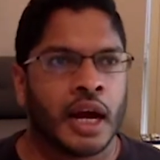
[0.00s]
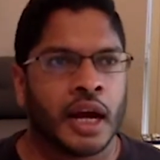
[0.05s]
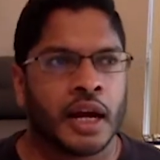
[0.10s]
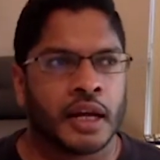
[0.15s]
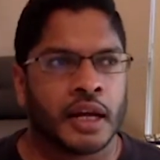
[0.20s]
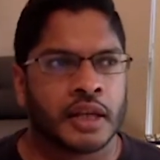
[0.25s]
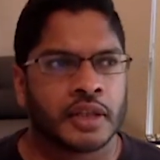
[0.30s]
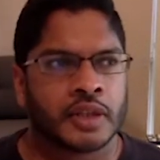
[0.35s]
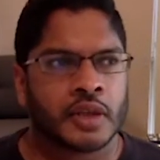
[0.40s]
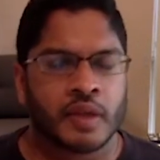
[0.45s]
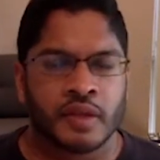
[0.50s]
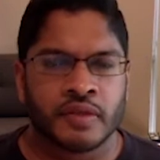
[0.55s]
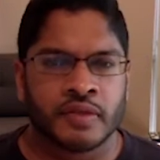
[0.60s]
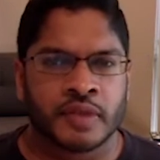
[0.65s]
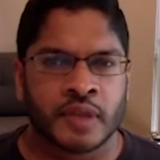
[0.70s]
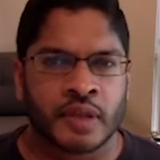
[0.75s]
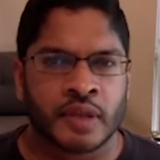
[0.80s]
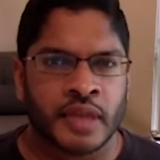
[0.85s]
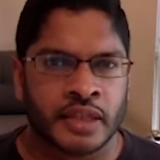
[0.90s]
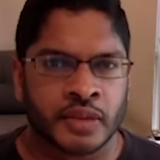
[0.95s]

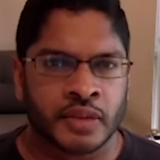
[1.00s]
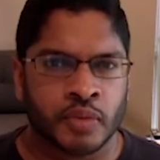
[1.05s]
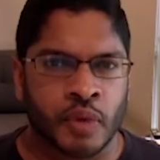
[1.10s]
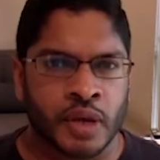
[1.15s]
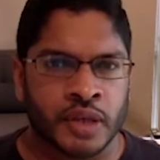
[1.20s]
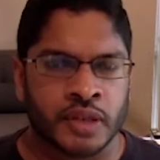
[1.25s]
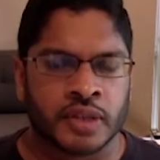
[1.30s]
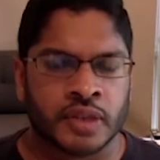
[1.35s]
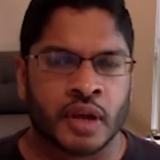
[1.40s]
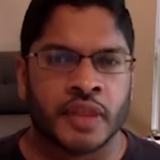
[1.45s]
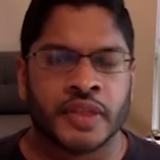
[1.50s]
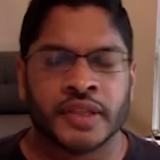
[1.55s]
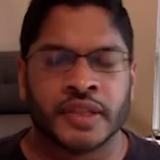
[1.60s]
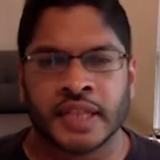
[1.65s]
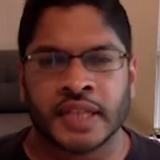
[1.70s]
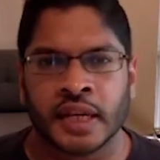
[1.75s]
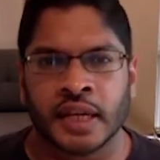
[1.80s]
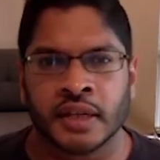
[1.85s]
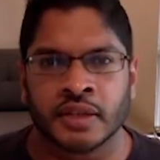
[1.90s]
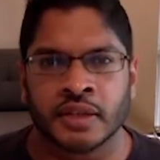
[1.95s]
So that's one side. The
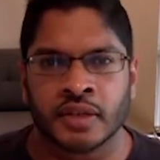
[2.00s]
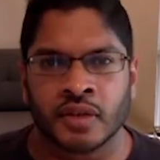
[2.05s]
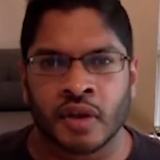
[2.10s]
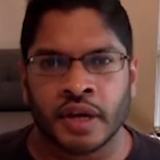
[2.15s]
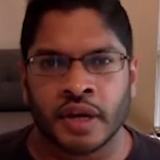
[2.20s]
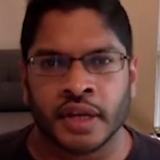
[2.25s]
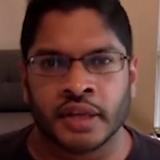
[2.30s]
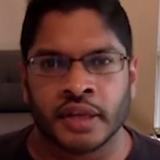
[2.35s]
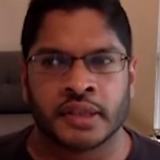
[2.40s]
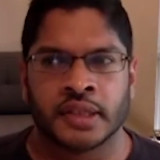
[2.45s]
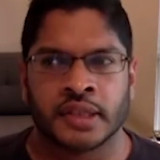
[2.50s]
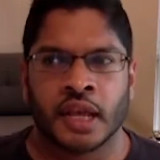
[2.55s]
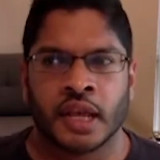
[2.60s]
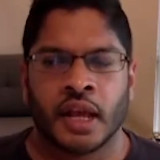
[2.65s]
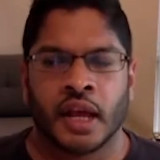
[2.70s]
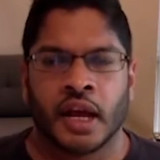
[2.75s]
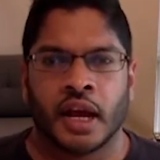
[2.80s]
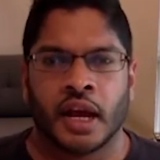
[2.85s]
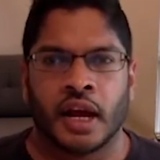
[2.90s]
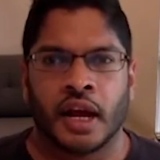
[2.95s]
second side is,
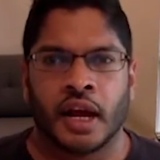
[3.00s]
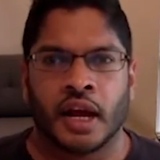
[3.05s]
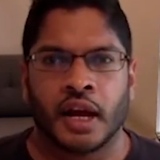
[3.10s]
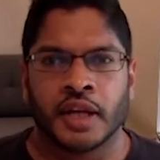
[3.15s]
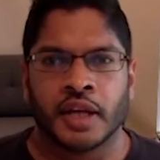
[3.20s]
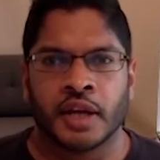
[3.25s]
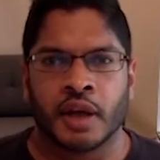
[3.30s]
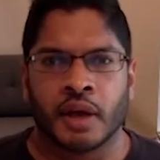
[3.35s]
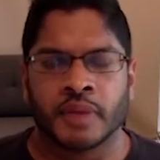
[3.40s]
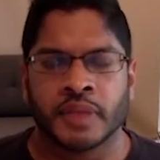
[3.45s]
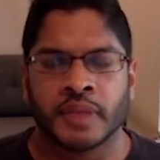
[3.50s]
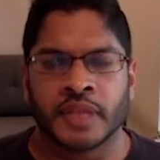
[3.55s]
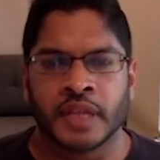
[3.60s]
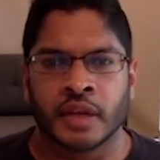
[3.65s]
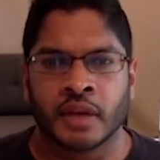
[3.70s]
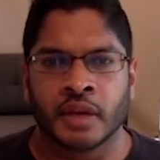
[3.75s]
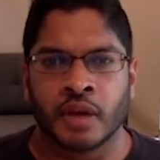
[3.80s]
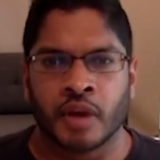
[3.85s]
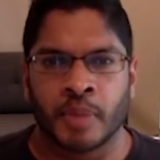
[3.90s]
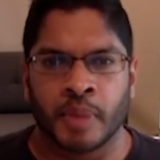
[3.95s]
I'm seeing
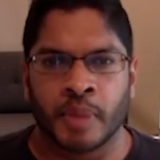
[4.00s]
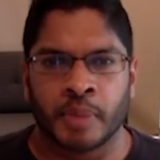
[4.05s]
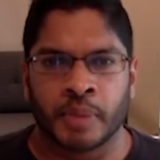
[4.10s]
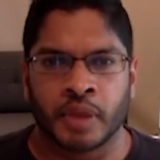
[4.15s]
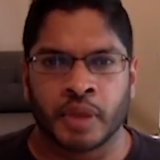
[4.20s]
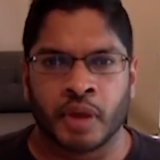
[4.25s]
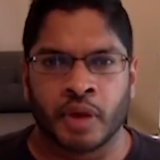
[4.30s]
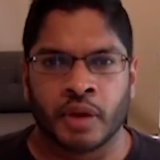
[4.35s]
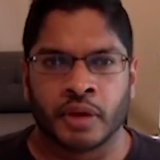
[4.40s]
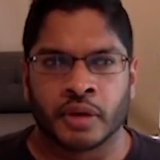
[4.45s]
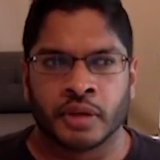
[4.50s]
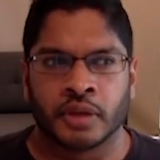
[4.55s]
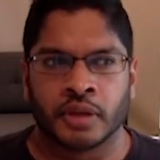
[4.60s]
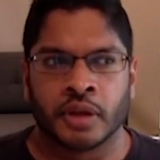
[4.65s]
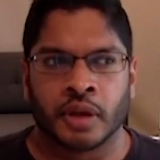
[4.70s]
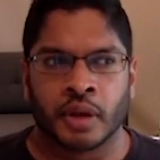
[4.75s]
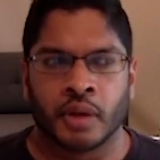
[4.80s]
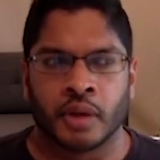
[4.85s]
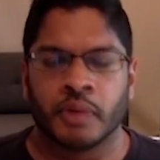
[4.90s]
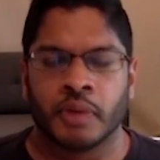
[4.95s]
a lot of people going,
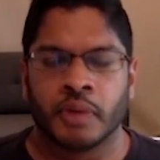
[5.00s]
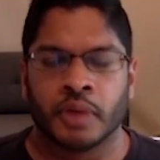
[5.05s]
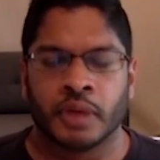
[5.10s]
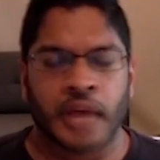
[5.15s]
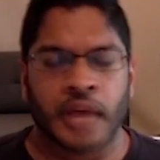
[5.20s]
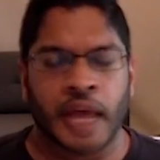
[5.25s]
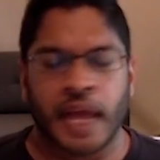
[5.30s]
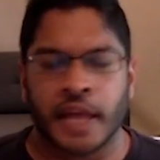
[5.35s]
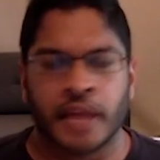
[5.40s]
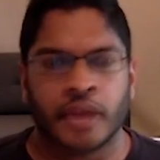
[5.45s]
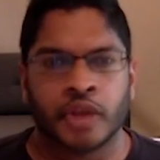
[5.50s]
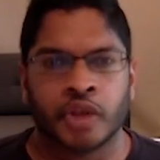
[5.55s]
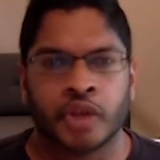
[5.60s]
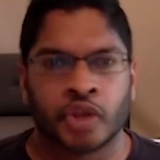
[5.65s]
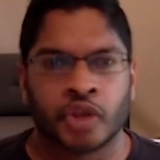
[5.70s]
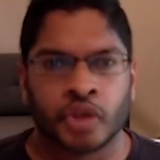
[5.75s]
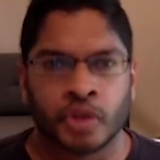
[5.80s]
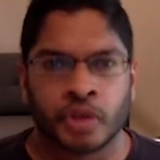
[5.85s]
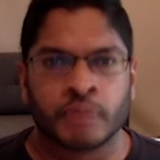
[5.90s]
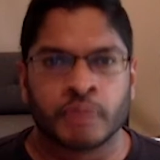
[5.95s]
hey, you
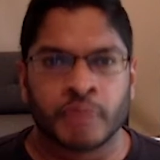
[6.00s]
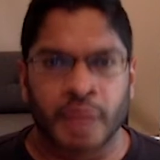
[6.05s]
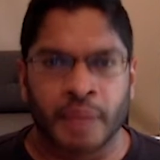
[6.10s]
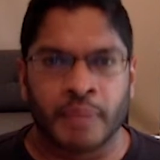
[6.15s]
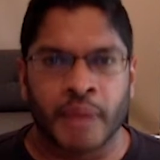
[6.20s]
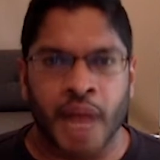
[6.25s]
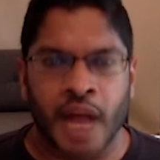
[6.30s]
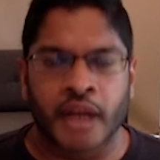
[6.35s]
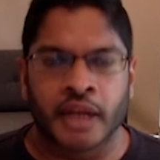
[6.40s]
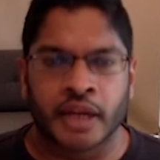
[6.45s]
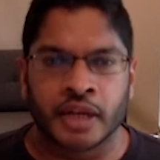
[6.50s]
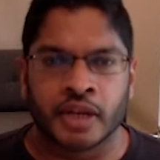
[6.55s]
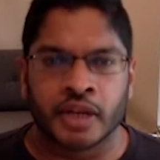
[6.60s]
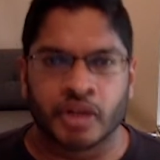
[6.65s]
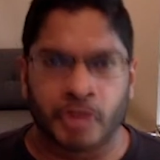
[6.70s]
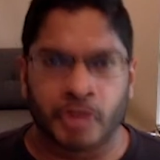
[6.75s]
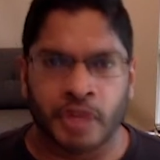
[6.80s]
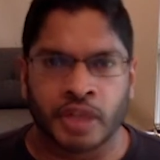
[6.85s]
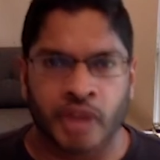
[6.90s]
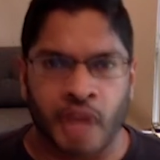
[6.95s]
shouldn't be marketing
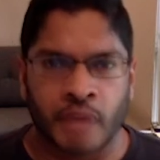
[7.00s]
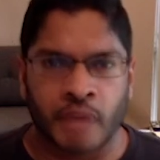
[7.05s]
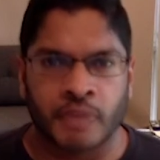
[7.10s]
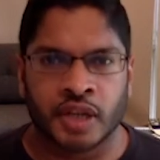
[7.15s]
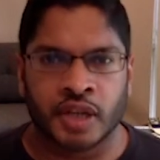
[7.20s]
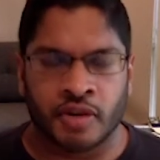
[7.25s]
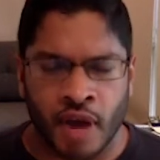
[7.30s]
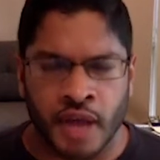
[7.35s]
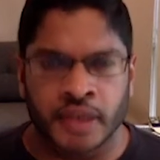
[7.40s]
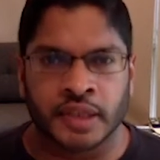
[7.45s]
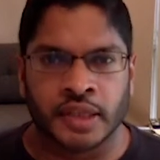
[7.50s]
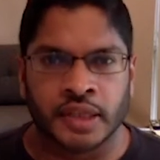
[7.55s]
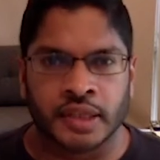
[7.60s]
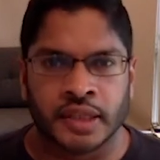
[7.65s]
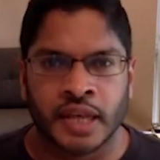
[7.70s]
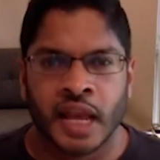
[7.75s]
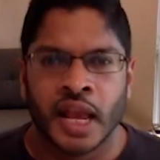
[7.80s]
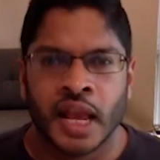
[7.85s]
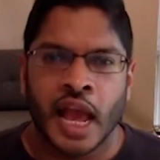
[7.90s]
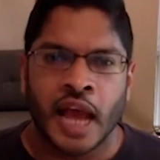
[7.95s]
during times of
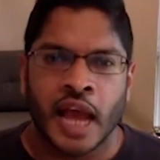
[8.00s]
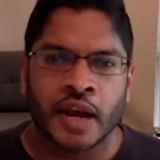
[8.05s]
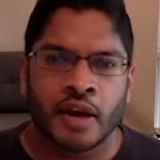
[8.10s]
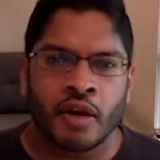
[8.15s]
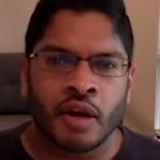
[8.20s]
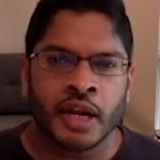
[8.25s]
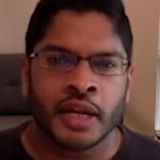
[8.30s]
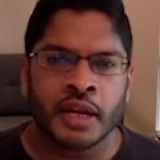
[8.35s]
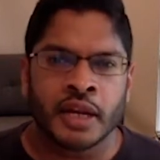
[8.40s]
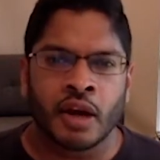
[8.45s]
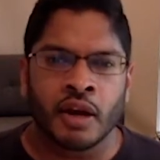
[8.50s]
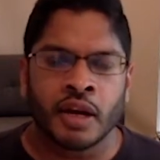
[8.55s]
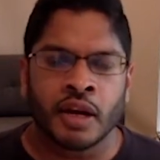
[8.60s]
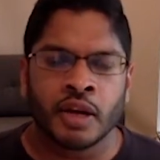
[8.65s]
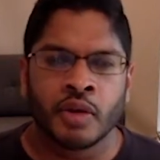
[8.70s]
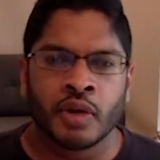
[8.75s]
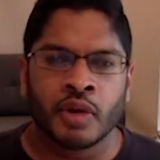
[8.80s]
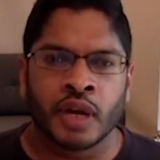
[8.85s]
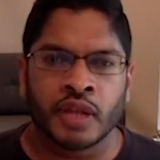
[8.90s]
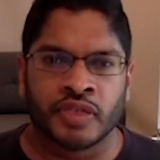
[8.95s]
crisis. And I
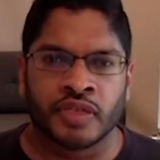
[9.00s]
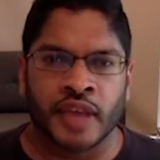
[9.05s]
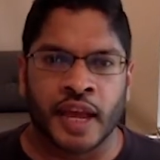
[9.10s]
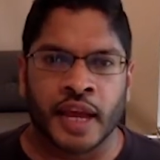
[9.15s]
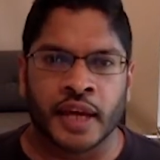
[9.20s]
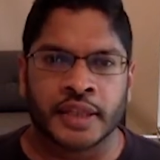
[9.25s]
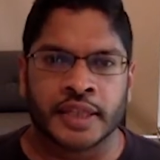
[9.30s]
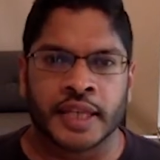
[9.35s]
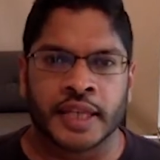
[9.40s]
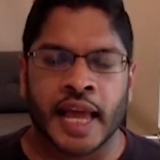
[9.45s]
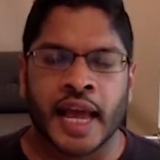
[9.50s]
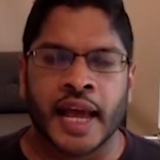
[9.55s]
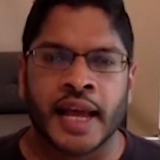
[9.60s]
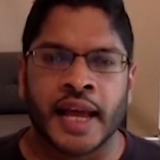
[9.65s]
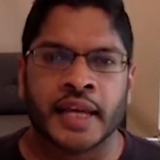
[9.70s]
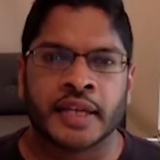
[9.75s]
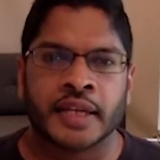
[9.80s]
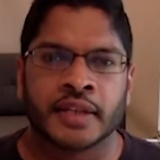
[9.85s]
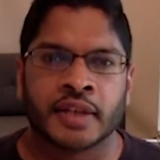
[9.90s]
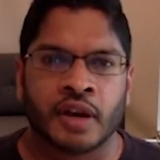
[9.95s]
look at that
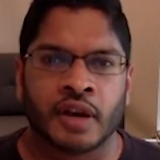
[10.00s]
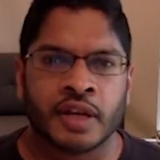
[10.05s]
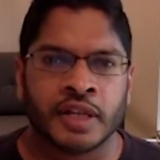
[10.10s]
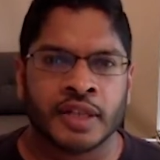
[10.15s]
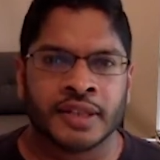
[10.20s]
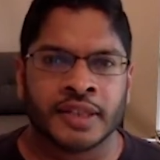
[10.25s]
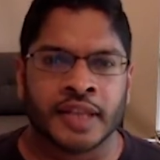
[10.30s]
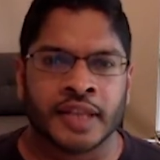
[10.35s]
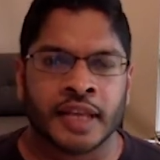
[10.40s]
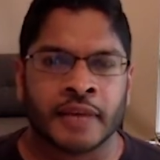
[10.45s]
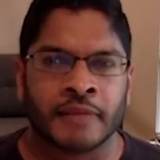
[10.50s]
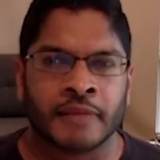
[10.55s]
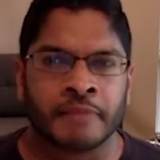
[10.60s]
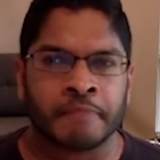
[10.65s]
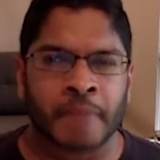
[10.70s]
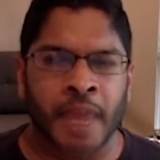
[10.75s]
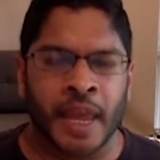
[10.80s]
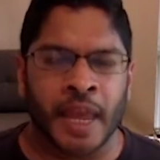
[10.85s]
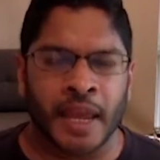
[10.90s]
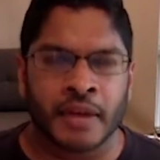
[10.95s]
and I just think,
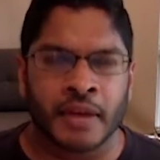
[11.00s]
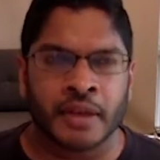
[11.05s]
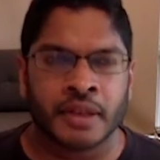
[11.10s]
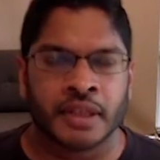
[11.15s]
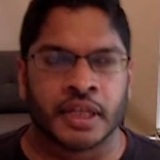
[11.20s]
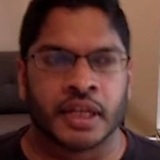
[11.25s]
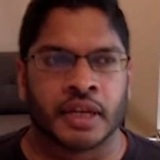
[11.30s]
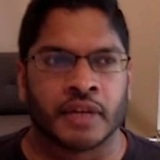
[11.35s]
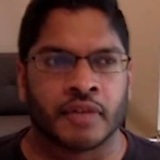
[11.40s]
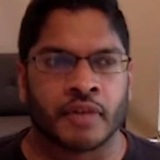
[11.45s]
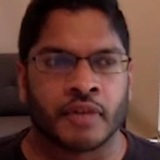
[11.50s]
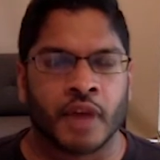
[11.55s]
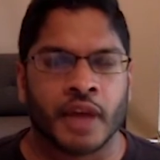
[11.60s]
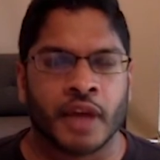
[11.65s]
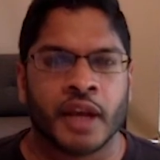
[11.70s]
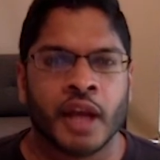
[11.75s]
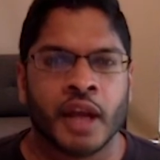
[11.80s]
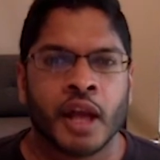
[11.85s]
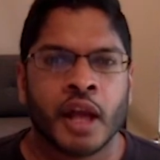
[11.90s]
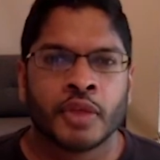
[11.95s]
hang on a second, right?